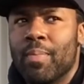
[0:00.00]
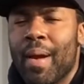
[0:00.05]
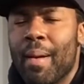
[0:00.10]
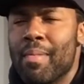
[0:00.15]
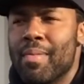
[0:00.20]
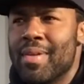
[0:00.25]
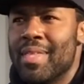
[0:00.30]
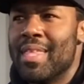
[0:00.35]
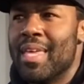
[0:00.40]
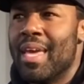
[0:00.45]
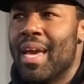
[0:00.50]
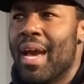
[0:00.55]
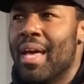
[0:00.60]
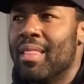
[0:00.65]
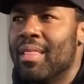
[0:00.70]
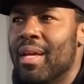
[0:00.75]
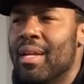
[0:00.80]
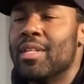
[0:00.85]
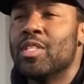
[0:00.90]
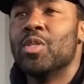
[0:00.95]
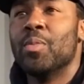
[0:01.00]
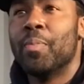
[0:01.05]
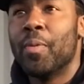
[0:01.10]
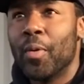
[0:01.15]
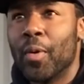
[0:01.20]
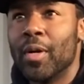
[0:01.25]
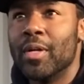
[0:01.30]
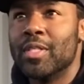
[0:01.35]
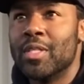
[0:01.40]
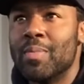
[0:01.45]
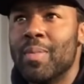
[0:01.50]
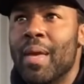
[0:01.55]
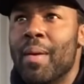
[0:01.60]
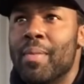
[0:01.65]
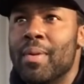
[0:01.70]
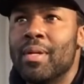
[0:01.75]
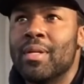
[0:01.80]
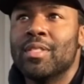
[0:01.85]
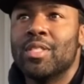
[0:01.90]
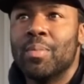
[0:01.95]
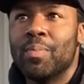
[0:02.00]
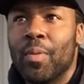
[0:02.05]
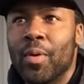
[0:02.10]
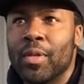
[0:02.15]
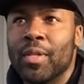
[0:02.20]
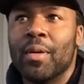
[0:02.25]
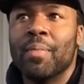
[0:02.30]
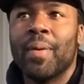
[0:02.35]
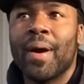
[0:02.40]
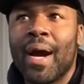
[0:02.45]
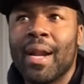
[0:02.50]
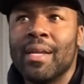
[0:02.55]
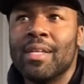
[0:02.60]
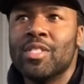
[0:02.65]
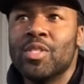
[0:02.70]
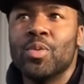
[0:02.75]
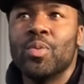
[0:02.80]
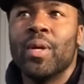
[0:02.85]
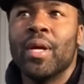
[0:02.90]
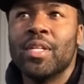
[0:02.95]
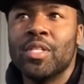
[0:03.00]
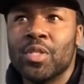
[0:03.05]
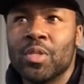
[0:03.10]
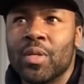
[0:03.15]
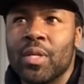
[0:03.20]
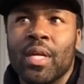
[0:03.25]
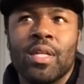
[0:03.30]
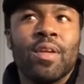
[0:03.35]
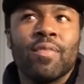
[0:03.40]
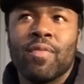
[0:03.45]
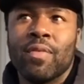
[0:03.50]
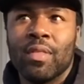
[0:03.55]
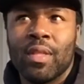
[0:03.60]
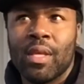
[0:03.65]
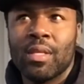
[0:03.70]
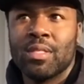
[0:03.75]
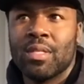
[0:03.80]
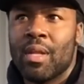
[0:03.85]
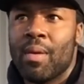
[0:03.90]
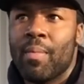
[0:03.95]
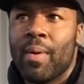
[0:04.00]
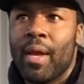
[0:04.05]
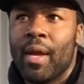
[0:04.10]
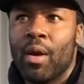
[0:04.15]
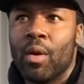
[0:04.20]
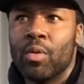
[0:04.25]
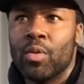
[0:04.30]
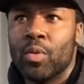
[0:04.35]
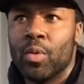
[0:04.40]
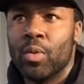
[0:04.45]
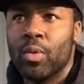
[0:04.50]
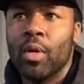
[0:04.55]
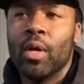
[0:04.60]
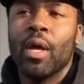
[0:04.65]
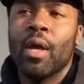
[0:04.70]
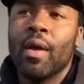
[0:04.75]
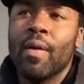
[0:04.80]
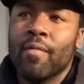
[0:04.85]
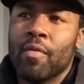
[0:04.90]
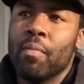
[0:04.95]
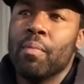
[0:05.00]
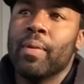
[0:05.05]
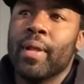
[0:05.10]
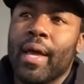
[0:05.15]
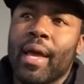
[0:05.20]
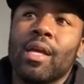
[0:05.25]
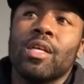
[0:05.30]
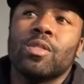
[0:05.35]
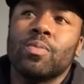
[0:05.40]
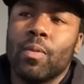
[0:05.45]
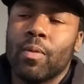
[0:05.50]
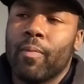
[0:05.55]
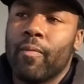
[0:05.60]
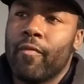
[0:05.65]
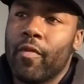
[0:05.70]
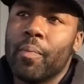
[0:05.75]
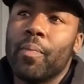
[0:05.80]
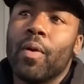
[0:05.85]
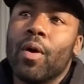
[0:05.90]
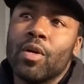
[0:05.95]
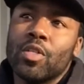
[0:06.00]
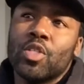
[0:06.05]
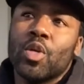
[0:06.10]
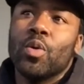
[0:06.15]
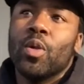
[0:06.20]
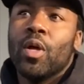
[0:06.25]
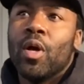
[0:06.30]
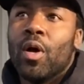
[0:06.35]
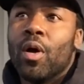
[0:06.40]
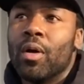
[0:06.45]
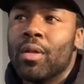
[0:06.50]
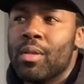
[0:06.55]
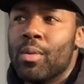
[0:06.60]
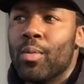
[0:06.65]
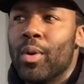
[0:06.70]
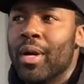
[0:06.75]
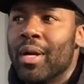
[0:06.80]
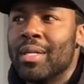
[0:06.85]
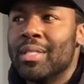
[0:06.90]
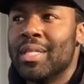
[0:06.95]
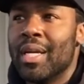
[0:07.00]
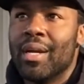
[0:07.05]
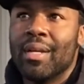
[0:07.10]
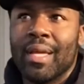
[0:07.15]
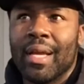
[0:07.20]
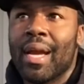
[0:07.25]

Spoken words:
Probably the athletic support to be able to support their bodies through injury and different things that they may go through from playing football so long, and the wear and tear that